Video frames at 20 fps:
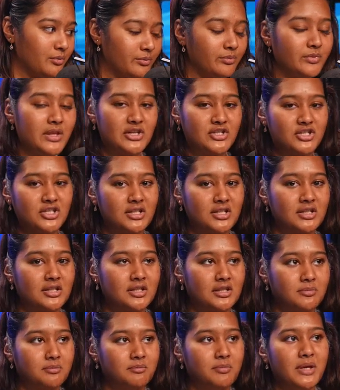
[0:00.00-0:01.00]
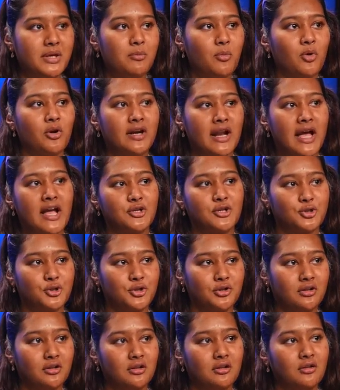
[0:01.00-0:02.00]
they should be more
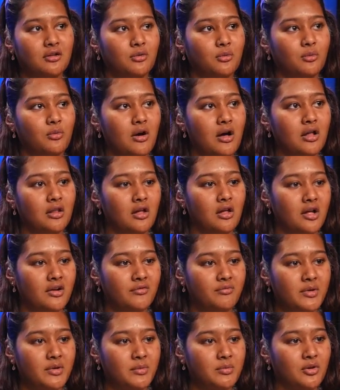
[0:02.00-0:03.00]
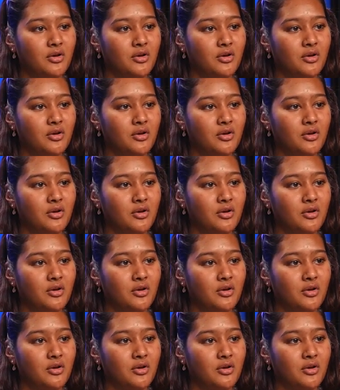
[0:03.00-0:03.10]
natural. A lot of people